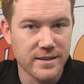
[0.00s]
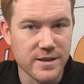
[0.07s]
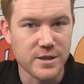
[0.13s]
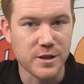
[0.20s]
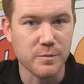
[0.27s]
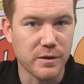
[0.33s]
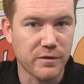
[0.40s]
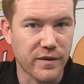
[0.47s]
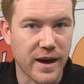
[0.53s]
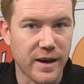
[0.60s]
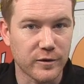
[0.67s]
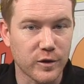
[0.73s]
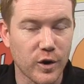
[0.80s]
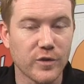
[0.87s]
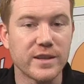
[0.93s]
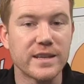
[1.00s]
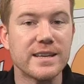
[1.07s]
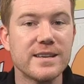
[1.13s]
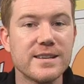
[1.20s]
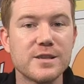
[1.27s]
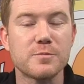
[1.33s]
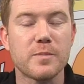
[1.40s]
these can be found on the
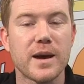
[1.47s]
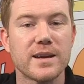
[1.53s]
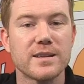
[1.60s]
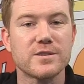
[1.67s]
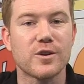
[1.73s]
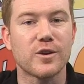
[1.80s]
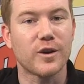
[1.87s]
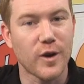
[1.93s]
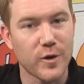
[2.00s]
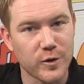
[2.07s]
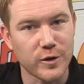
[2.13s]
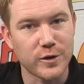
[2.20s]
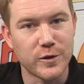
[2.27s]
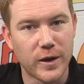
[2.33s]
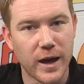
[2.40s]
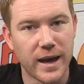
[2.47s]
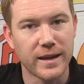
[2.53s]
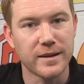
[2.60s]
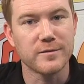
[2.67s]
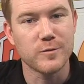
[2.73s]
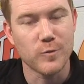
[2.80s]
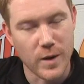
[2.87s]

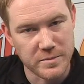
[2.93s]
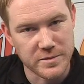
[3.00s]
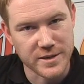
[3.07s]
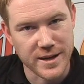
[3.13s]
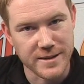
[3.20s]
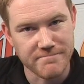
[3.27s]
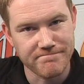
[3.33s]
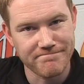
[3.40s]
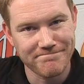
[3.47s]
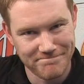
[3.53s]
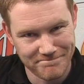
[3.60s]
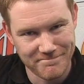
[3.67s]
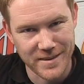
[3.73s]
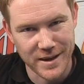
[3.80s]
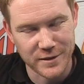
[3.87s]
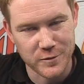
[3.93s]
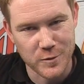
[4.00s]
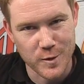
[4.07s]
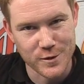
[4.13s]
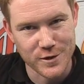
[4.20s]
eSpares.co.uk website. Thanks for